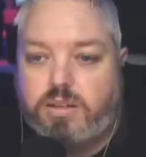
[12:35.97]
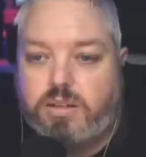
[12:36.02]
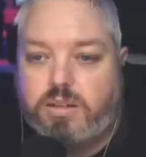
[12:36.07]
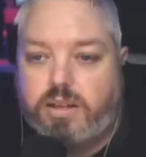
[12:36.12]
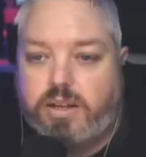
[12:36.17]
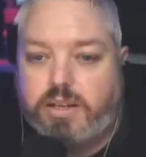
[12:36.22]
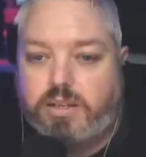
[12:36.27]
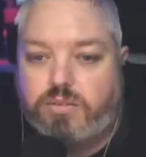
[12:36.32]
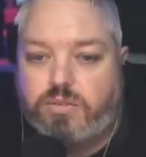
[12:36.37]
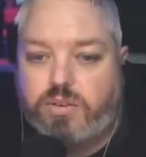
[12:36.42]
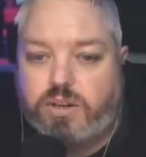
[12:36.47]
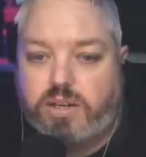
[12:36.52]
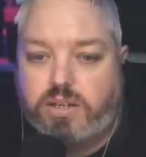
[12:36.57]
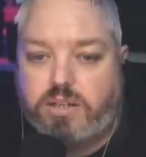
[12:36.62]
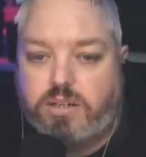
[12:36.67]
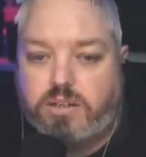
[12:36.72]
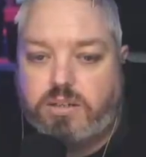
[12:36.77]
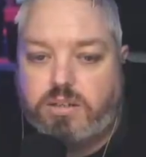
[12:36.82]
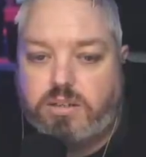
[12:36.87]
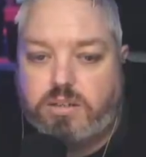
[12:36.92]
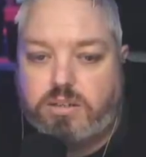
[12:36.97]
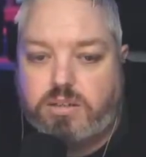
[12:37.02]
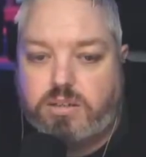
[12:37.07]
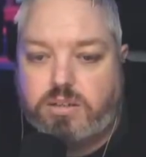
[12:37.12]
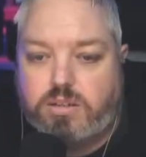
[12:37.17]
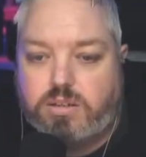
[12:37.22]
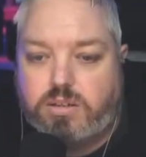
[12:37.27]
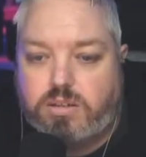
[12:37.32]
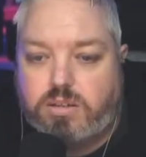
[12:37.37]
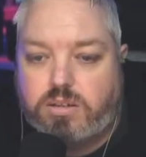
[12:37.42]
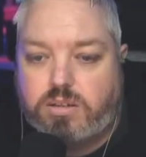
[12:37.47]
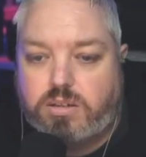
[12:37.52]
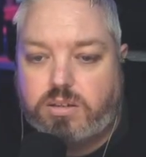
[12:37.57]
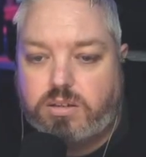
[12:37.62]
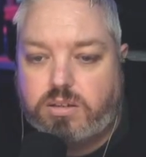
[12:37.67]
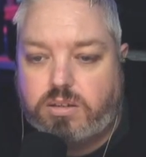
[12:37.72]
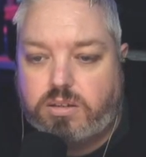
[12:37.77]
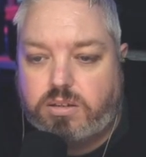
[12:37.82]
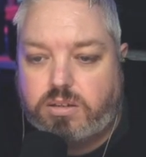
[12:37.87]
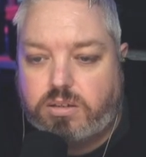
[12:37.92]
That's fine.
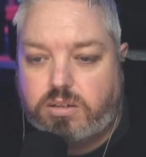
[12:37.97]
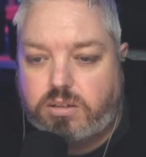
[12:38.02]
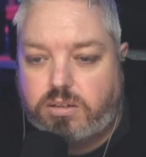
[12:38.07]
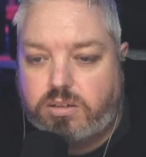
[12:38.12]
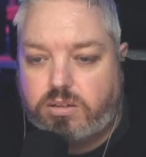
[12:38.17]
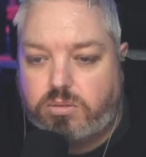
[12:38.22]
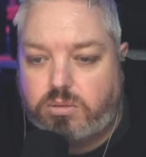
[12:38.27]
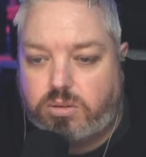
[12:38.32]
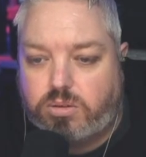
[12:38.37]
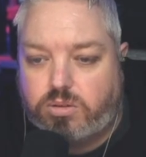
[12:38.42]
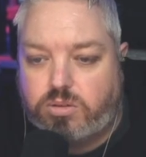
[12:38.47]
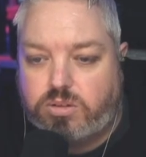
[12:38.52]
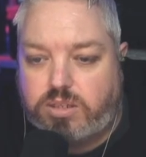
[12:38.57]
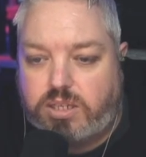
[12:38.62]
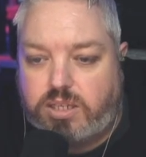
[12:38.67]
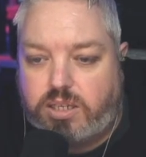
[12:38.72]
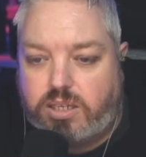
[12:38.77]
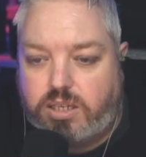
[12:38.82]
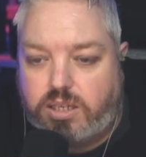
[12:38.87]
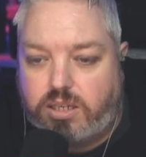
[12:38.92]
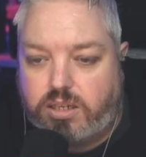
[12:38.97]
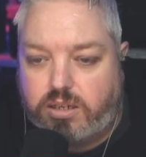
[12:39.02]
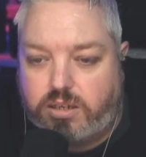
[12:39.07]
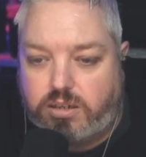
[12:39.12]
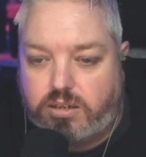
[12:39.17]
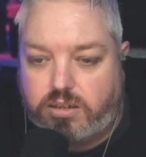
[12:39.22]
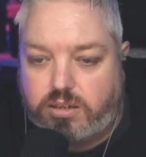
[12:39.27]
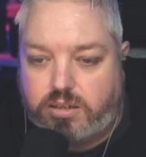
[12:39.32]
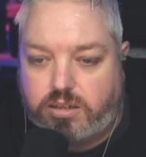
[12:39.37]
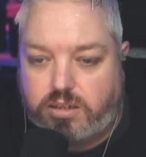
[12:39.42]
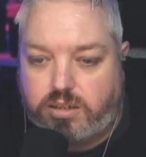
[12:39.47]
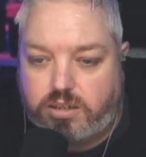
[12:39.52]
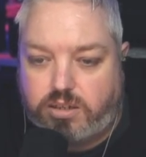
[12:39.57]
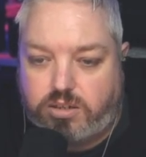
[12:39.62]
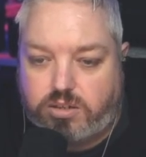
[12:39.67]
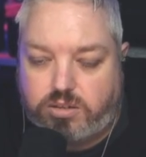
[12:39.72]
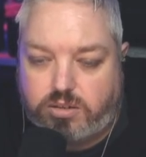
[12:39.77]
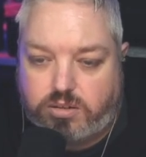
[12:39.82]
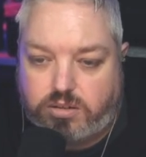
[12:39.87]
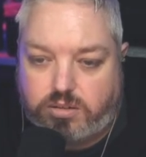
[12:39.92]
So I'll do is here, I
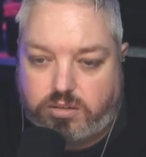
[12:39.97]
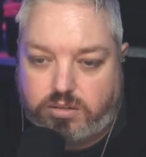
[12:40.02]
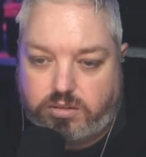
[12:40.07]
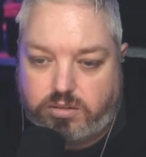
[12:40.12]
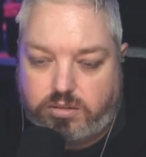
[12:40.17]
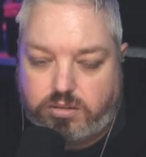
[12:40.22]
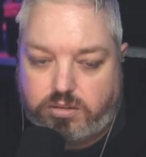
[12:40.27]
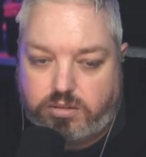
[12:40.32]
shall...